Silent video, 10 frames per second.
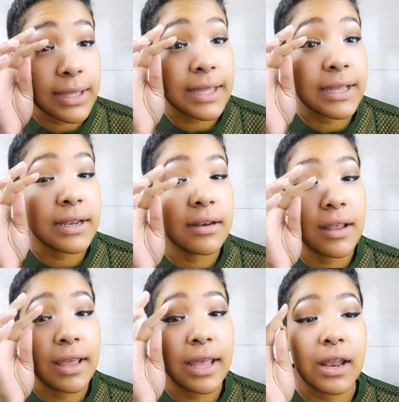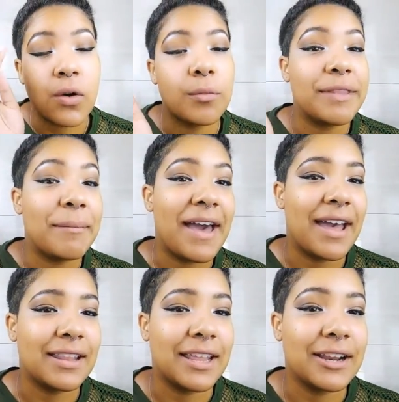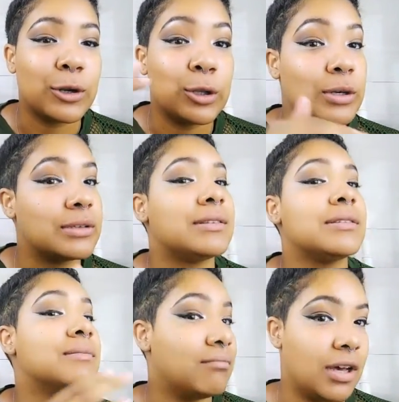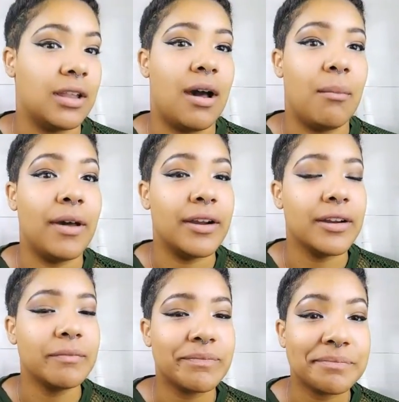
again and hope that my eyeliner looks a lot better.